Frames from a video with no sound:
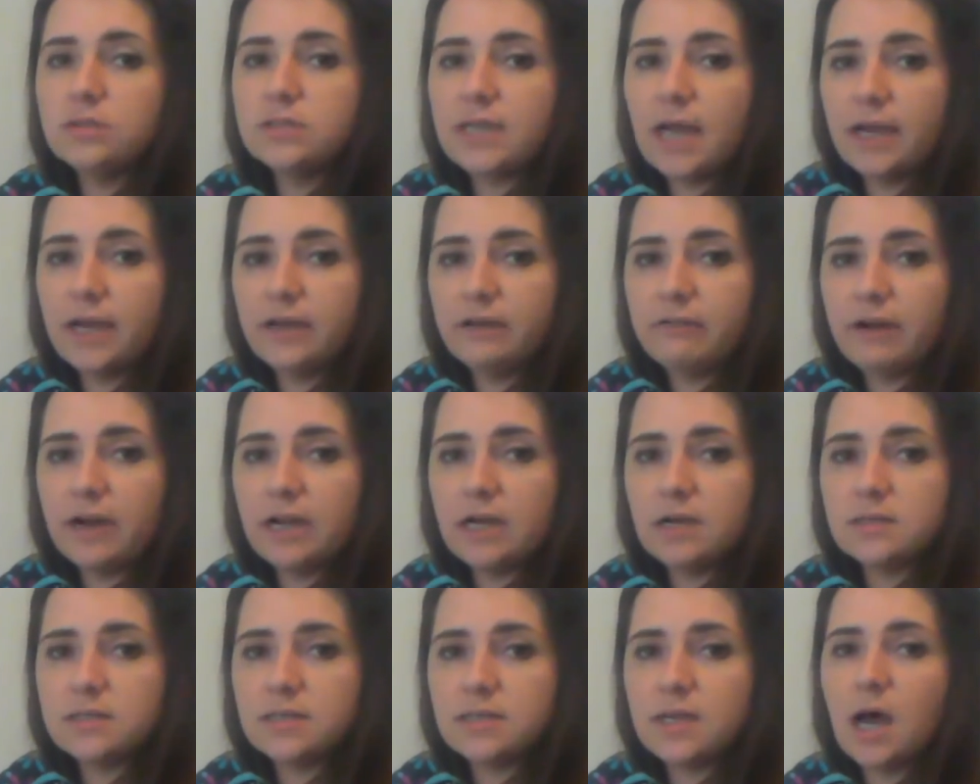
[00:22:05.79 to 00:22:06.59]
side
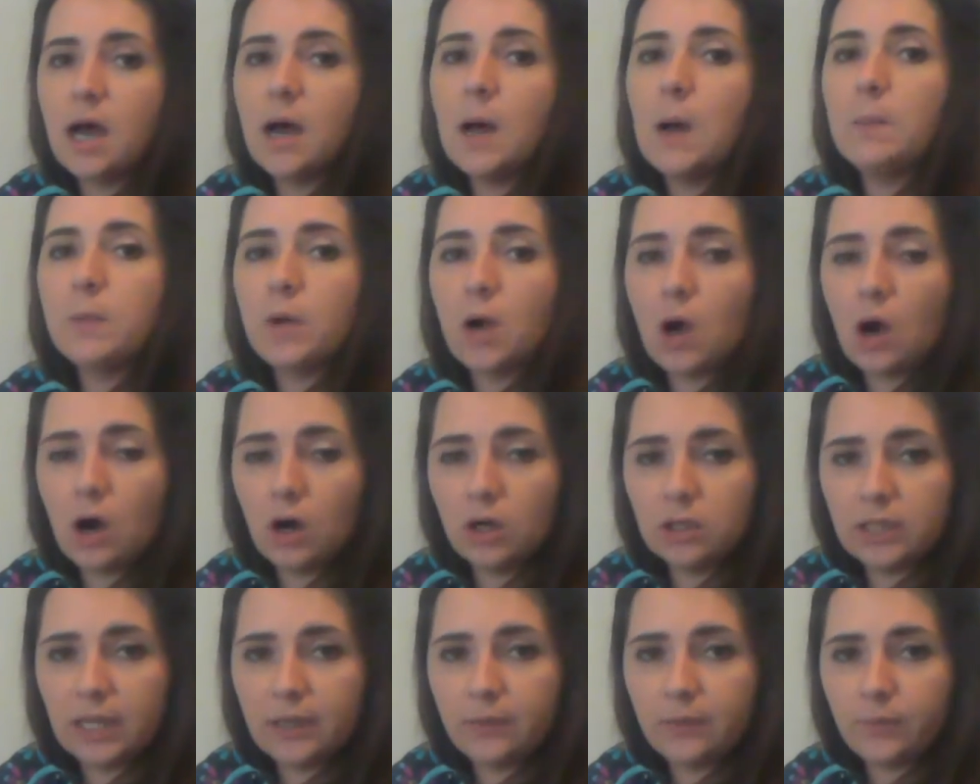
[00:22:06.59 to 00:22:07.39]
rails up,
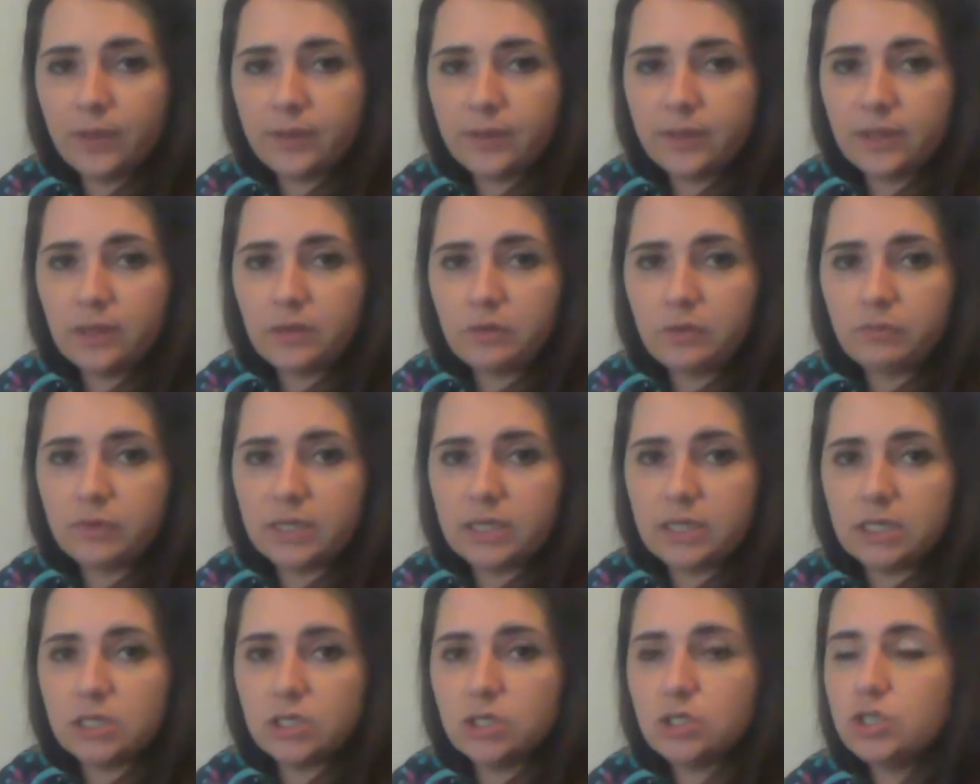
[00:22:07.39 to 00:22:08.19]
call light within
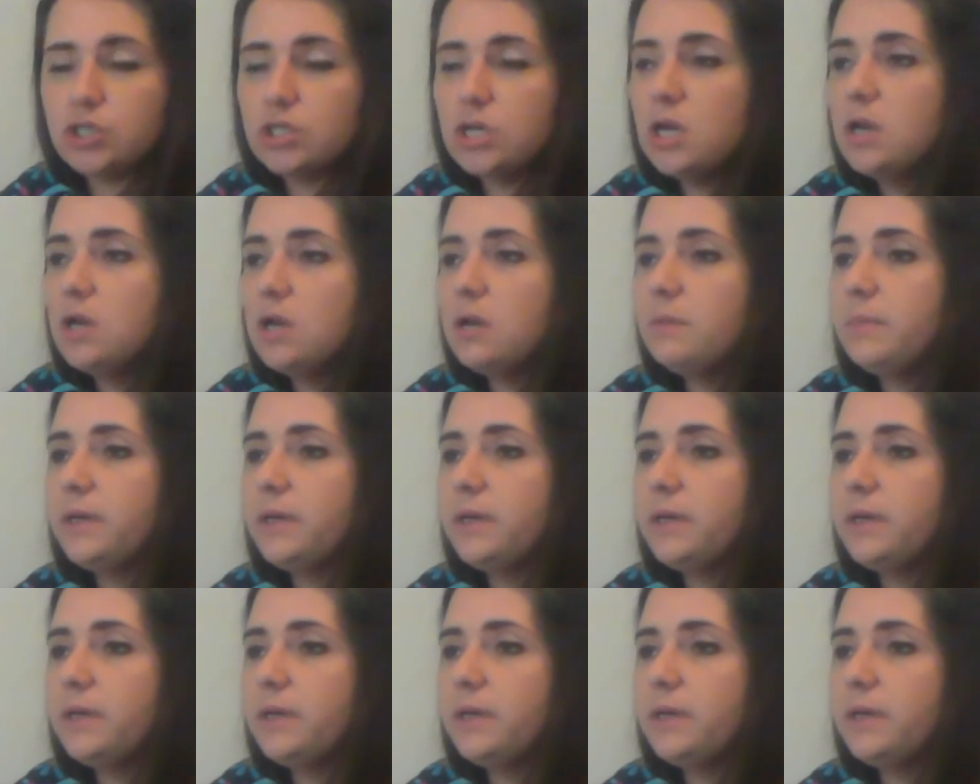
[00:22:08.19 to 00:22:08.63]
reach.